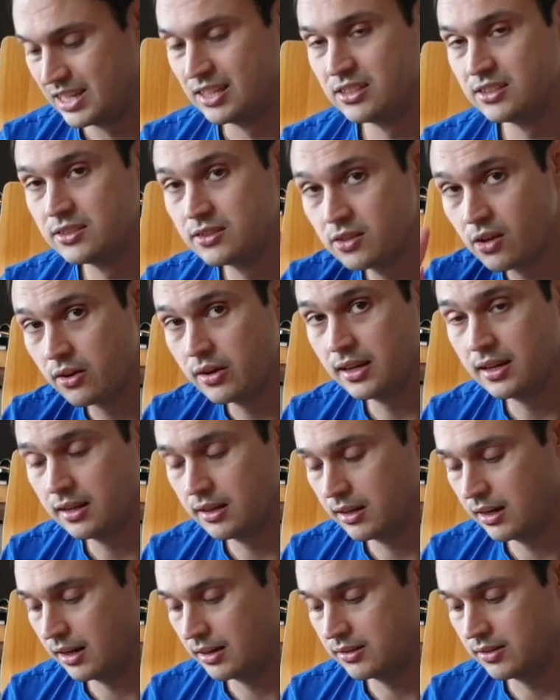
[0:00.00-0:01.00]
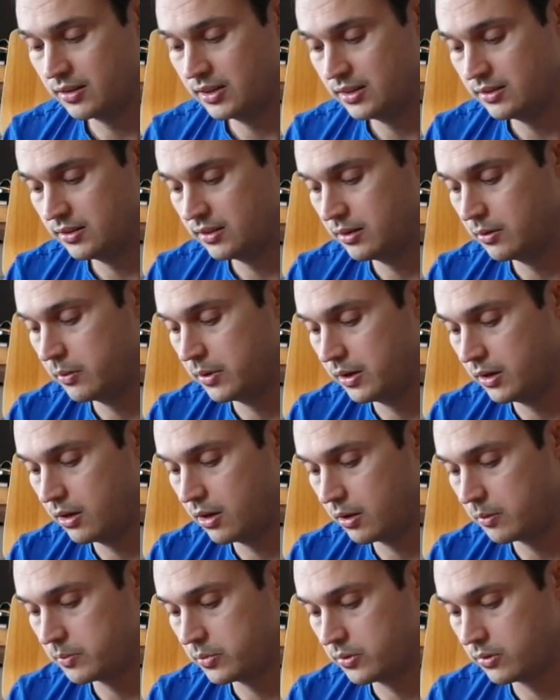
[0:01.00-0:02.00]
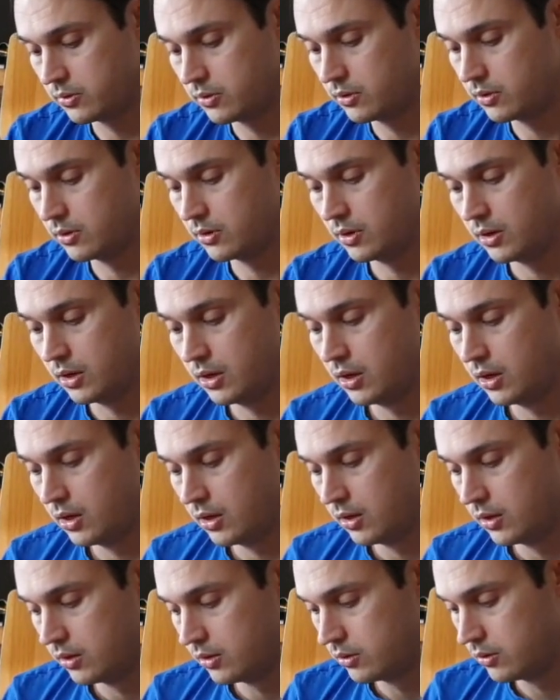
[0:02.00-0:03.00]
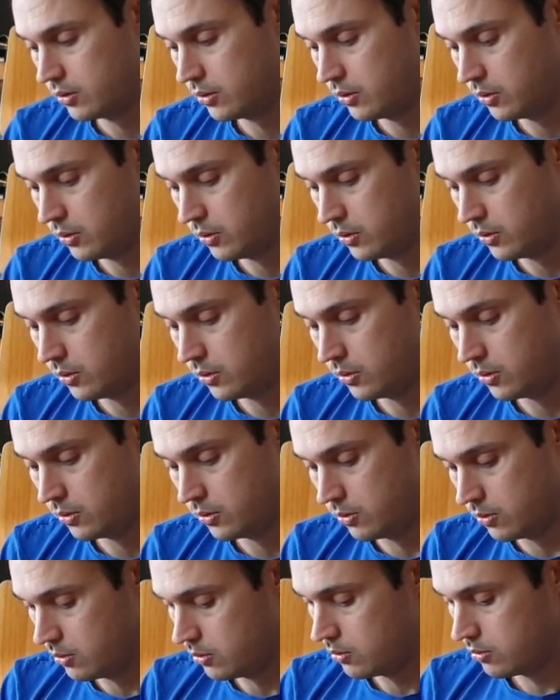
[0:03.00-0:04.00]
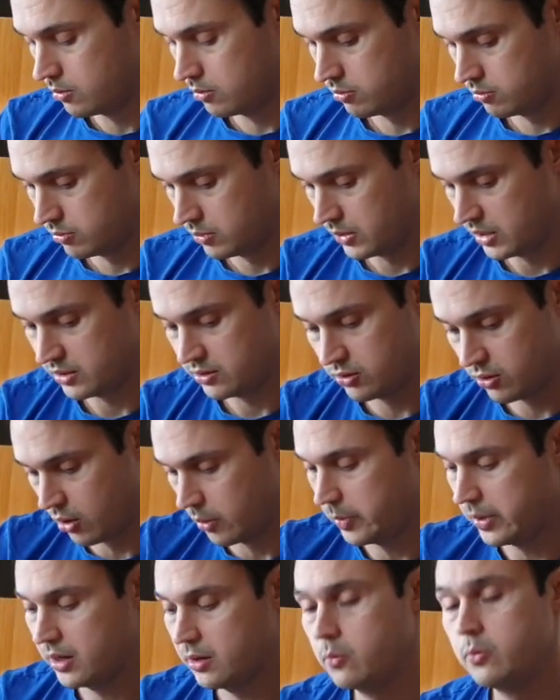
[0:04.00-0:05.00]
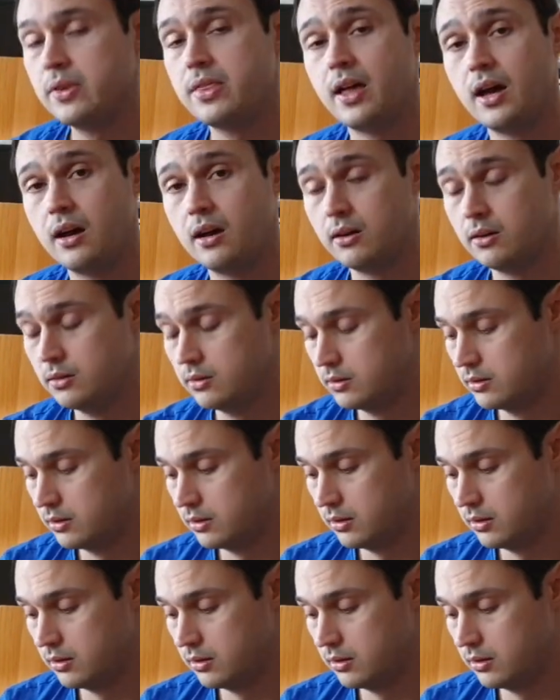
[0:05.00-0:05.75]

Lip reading: sonic characteristic when it comes to strumming it without